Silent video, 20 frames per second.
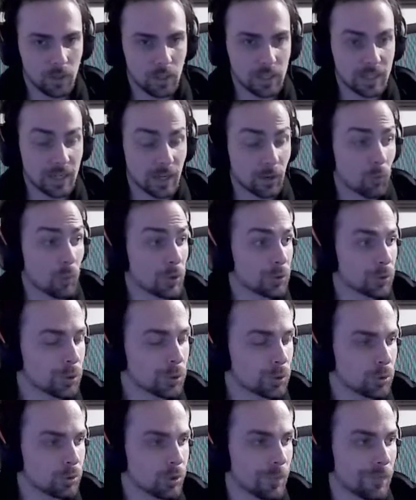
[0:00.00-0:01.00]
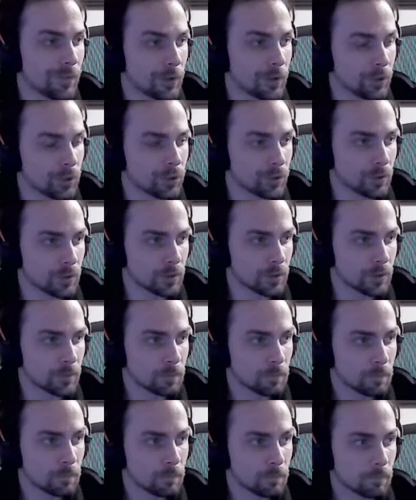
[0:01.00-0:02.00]
It's like when you conventions,
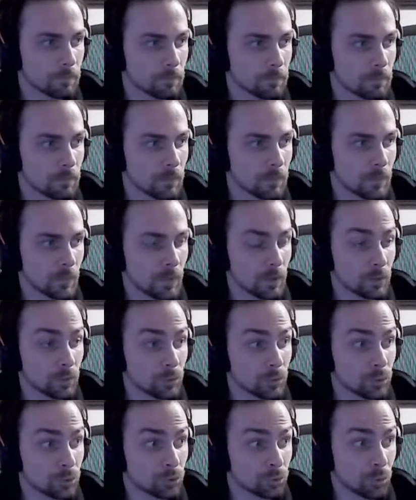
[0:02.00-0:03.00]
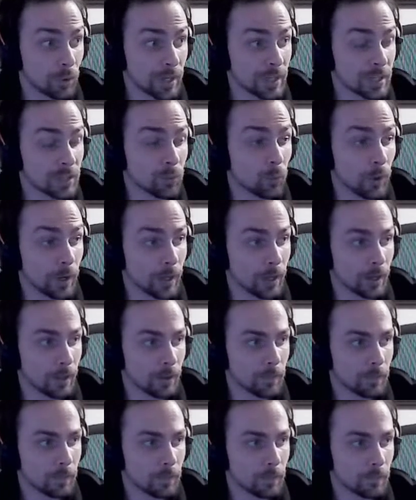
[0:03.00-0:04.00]
dress well,